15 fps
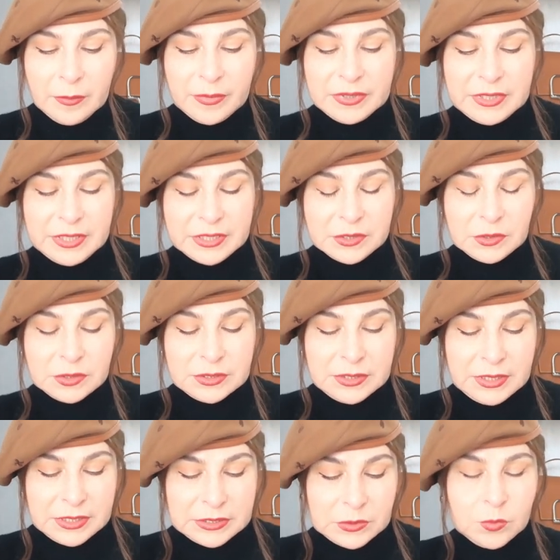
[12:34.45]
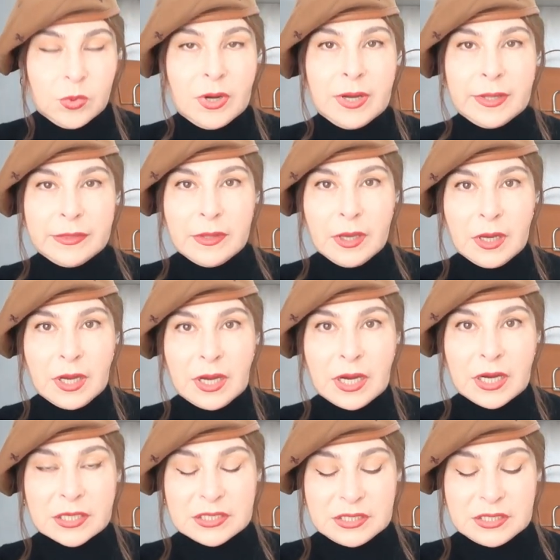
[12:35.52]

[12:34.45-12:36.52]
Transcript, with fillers: but there is this one uh,